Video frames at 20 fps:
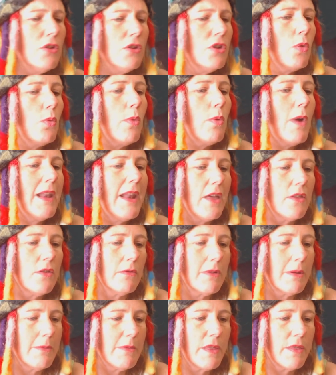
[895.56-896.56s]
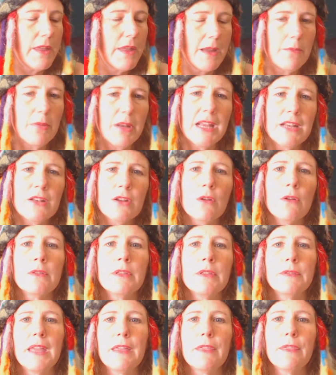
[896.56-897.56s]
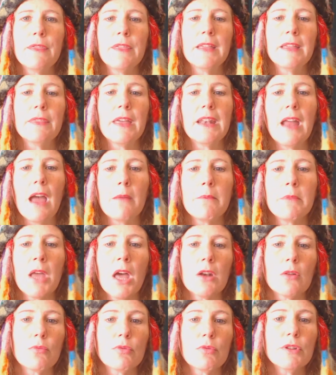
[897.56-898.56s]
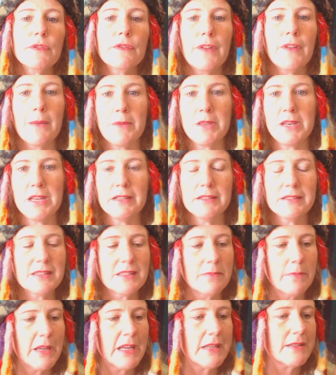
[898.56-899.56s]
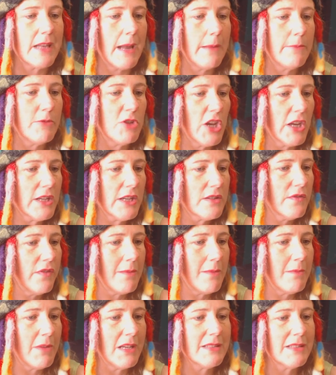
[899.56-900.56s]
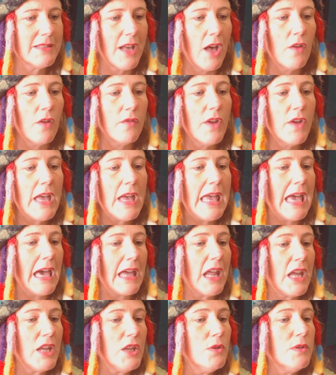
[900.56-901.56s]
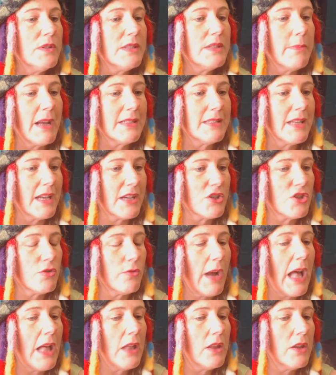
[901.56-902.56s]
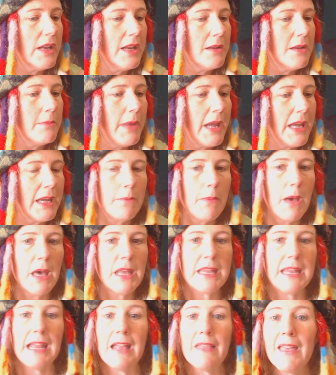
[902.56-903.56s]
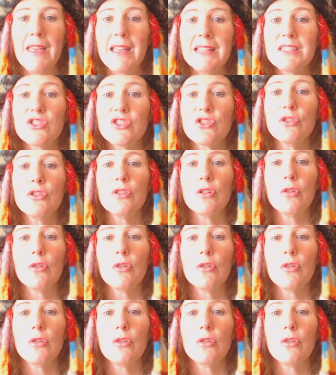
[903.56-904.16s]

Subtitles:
I don't know what other women think, but I know that they think that I'm not a real feminist because I objectify myself and I use my sexuality to make money. And that's